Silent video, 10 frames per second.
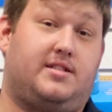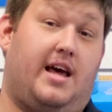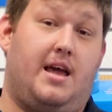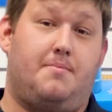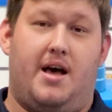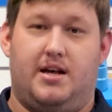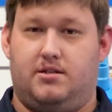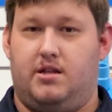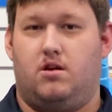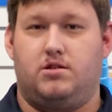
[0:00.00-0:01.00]
the same
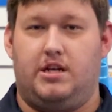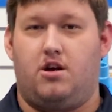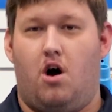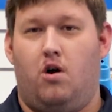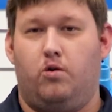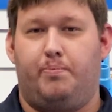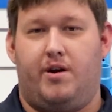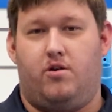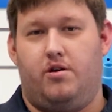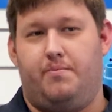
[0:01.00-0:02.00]
as the Aussie Gold,
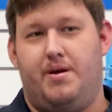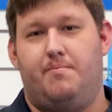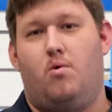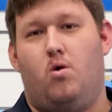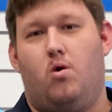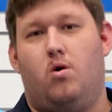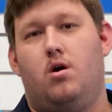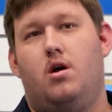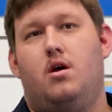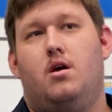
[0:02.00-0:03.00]
but are a bit more
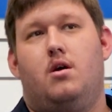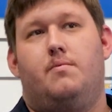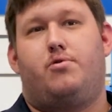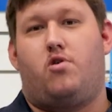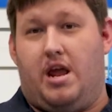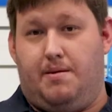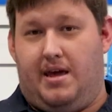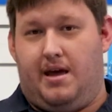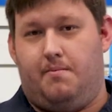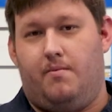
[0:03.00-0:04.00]

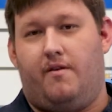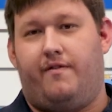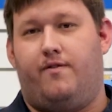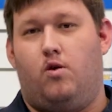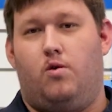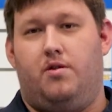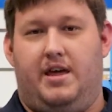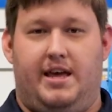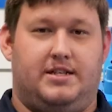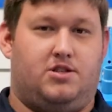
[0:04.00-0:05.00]
premium for
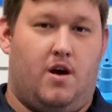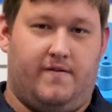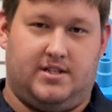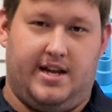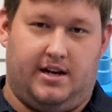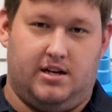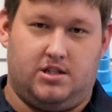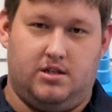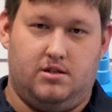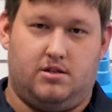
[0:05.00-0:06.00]
the service
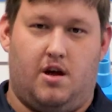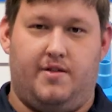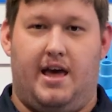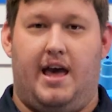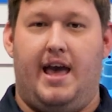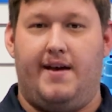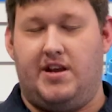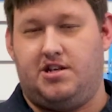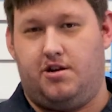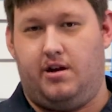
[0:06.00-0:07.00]
technicians. So they're
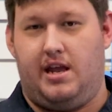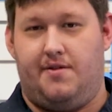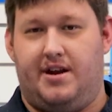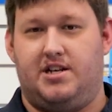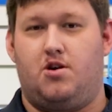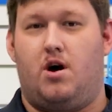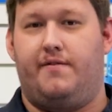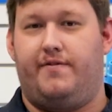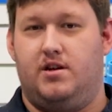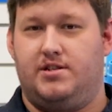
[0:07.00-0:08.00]
heavy duty and they're
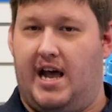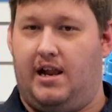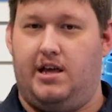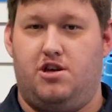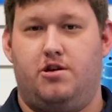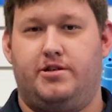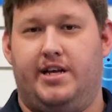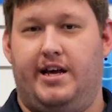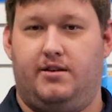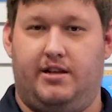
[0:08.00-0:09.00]
designed for daily use
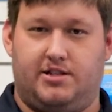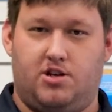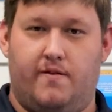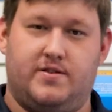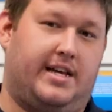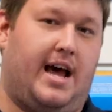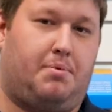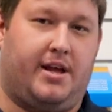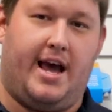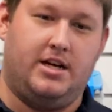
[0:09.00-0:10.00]
in the servicing
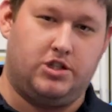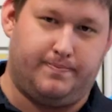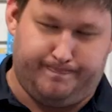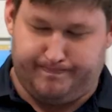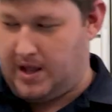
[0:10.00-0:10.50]
application.